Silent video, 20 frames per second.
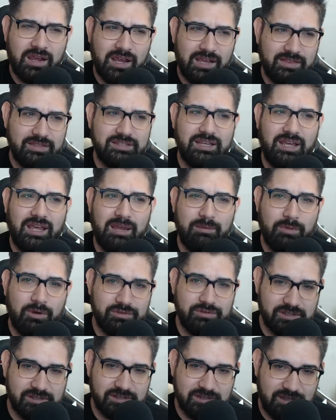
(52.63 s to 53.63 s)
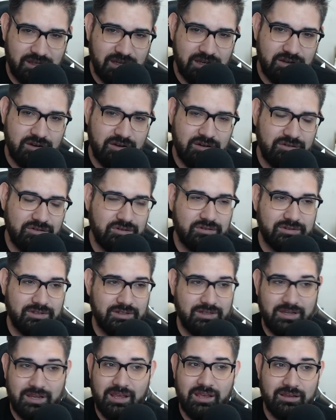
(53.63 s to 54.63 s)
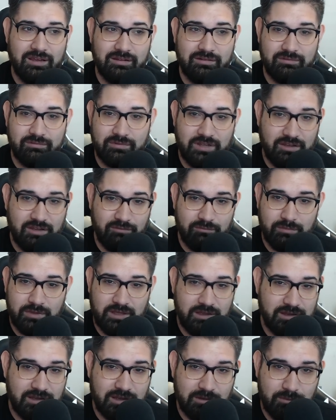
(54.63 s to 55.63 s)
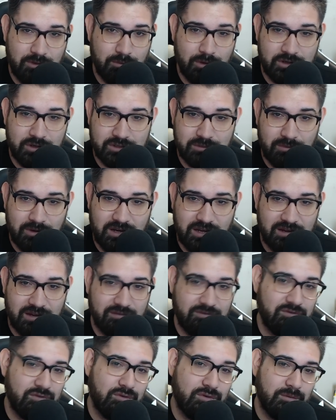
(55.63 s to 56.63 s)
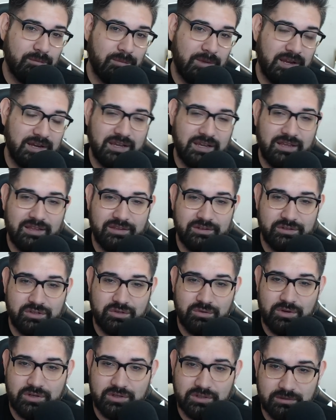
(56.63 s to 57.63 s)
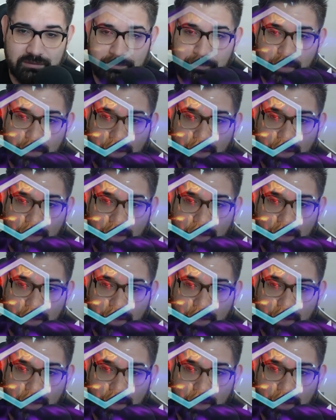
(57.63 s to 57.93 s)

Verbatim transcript: At the time I was a senior, so I was like, yeah, give me, give me a bunch of money for my college tuition.